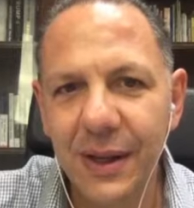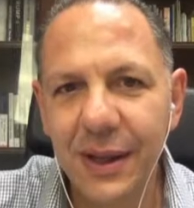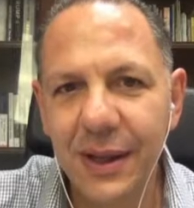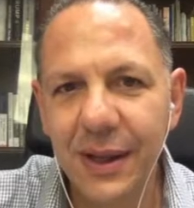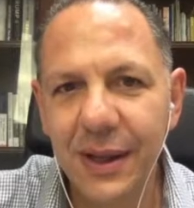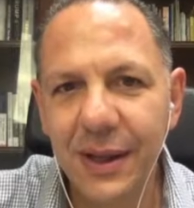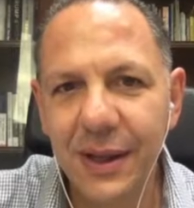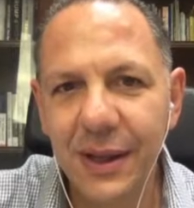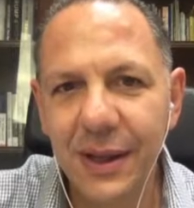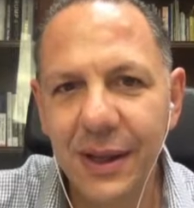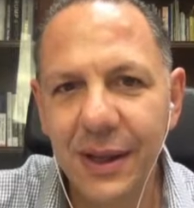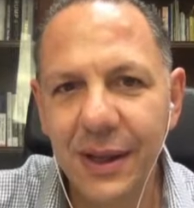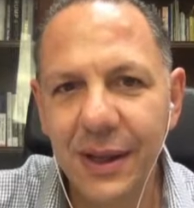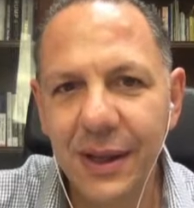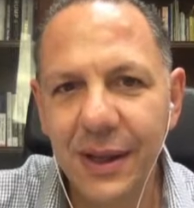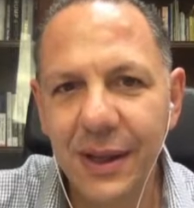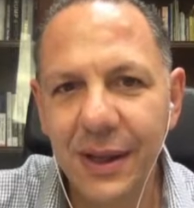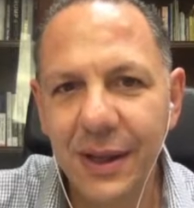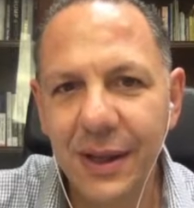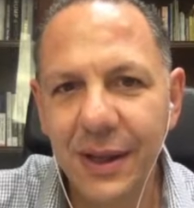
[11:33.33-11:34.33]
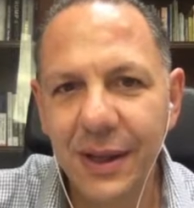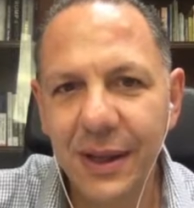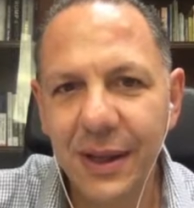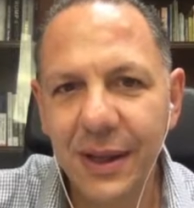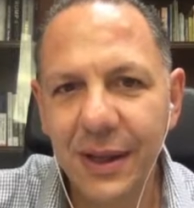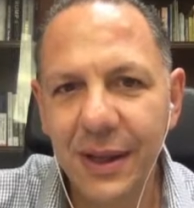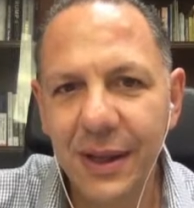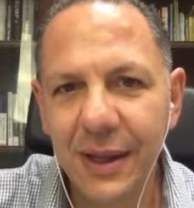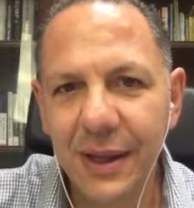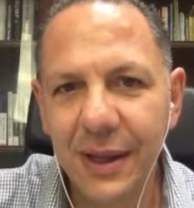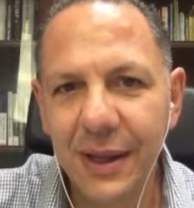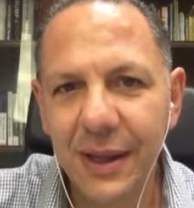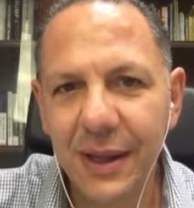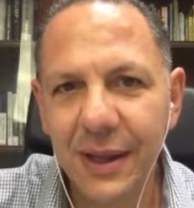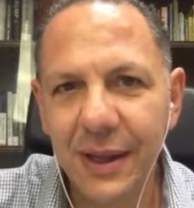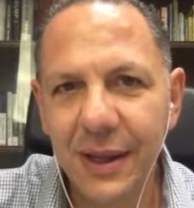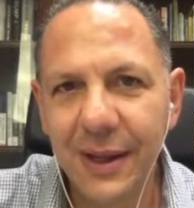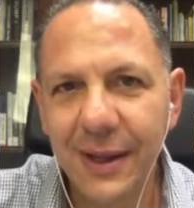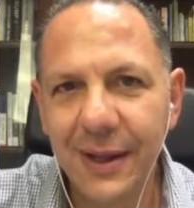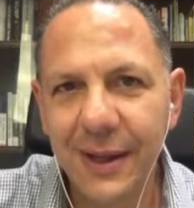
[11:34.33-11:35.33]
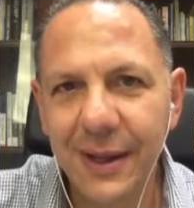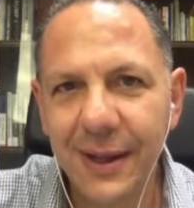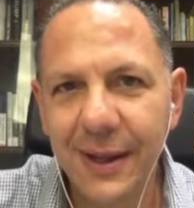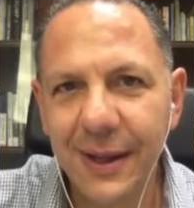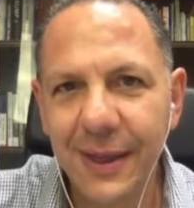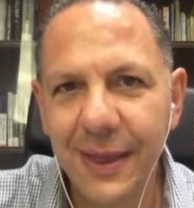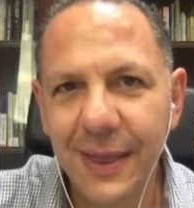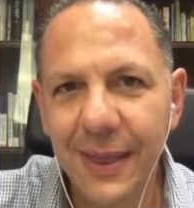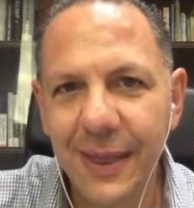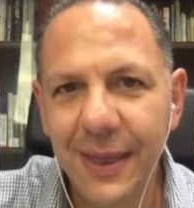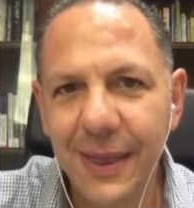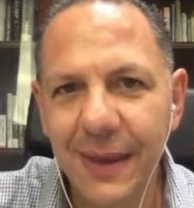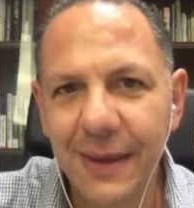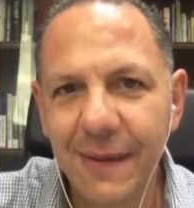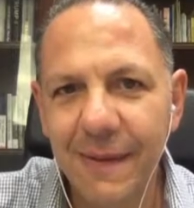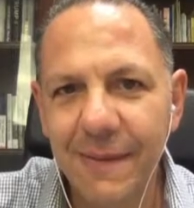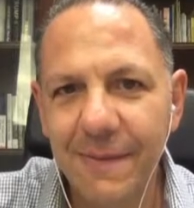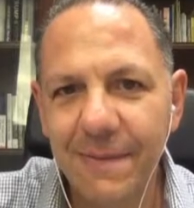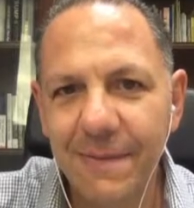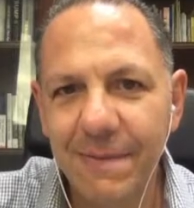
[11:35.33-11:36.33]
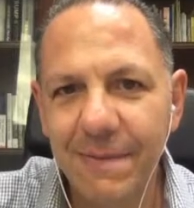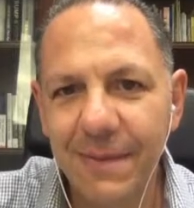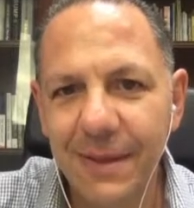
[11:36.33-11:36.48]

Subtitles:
This person isn't speaking.